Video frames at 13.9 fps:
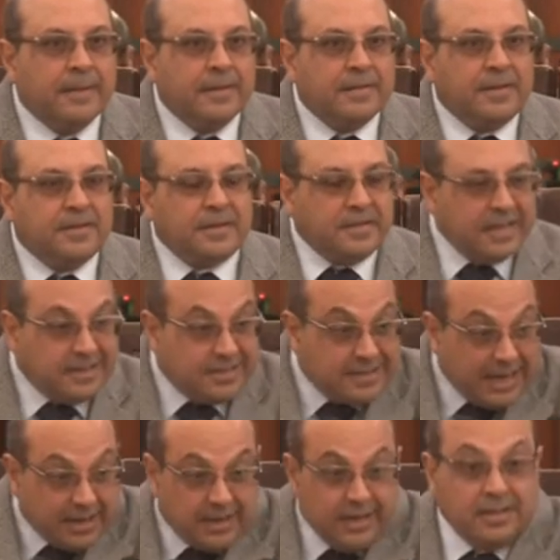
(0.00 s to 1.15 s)
This is
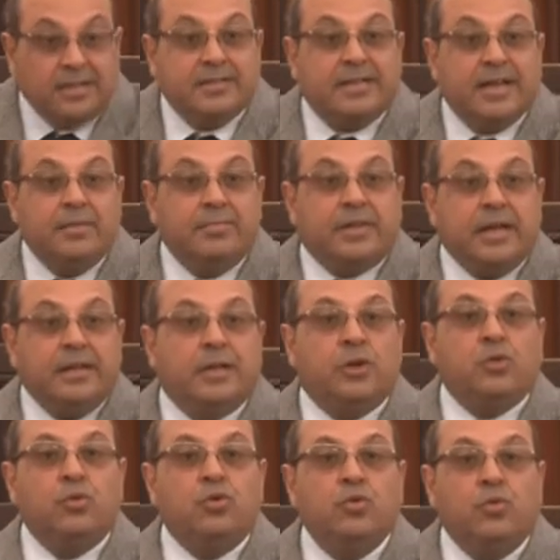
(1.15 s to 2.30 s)
exactly the same thing that
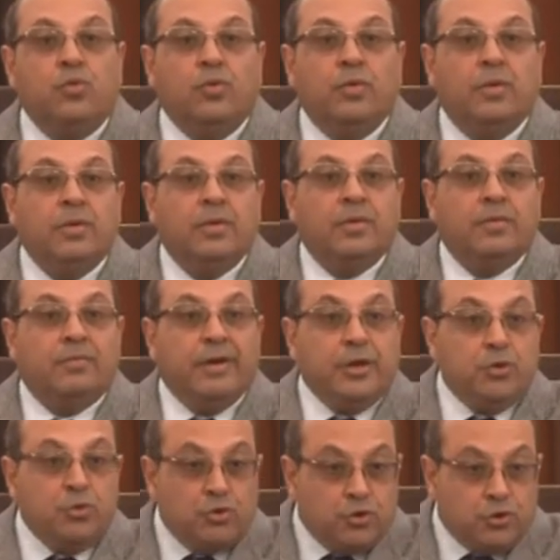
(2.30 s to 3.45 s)
you do when
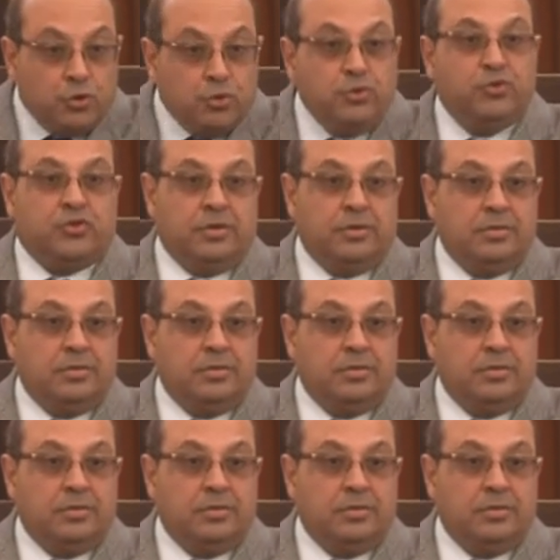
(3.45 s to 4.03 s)
you choose